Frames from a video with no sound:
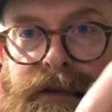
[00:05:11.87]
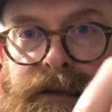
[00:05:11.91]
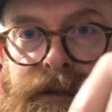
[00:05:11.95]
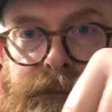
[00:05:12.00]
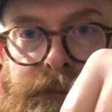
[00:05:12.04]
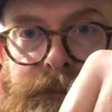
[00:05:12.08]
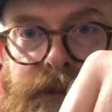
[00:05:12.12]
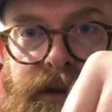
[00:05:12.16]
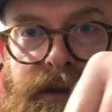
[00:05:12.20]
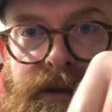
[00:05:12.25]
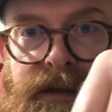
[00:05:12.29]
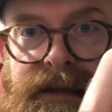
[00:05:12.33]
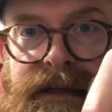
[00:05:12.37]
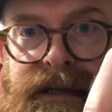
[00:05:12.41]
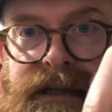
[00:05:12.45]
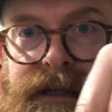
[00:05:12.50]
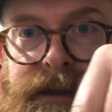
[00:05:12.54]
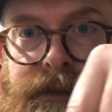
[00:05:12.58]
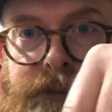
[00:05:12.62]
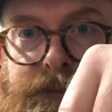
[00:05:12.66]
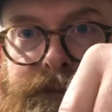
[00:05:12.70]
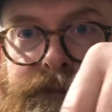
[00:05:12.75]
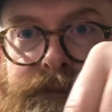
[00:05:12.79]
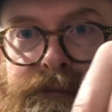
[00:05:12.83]
I marked
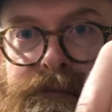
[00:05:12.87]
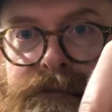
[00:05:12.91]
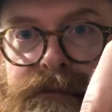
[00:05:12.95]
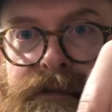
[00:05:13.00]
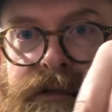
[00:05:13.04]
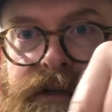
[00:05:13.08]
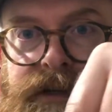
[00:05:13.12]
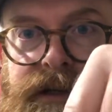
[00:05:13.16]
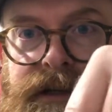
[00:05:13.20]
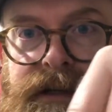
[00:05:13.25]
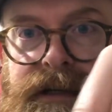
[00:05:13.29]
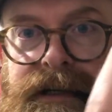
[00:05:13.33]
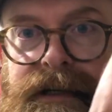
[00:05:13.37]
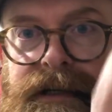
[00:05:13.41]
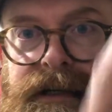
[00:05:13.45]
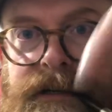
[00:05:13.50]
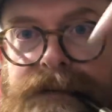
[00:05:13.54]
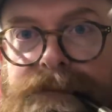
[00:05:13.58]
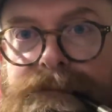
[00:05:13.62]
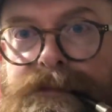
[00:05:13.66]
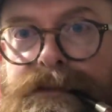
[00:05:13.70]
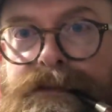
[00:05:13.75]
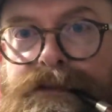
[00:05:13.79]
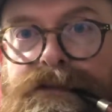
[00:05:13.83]
out before I did any
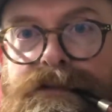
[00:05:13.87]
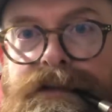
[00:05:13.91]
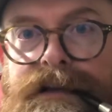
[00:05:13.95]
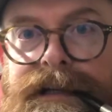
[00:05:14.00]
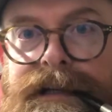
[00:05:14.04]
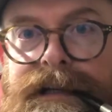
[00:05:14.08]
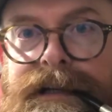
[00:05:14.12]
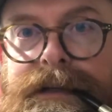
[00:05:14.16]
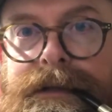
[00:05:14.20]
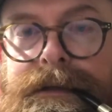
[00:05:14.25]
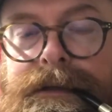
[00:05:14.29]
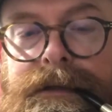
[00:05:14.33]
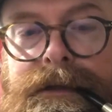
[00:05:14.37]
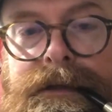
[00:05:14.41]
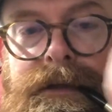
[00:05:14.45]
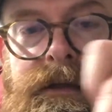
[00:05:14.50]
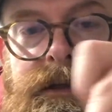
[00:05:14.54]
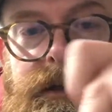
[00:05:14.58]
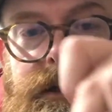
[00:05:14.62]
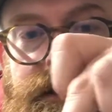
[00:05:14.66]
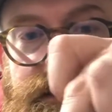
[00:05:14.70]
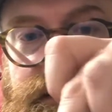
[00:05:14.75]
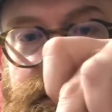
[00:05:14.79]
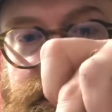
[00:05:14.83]
of the drilling
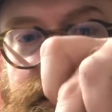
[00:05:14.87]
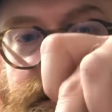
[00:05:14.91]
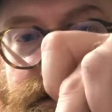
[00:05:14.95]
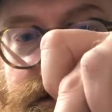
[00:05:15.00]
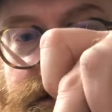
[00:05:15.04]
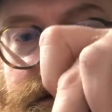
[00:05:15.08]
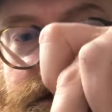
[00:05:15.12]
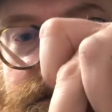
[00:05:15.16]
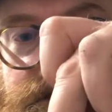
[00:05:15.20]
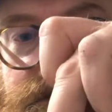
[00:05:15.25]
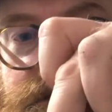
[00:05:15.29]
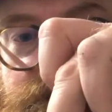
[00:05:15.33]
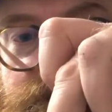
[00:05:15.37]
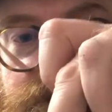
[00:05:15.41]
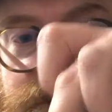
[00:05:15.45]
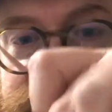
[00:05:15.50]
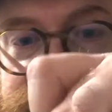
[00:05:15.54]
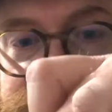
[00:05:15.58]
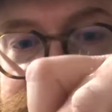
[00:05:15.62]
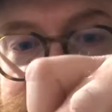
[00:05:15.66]
where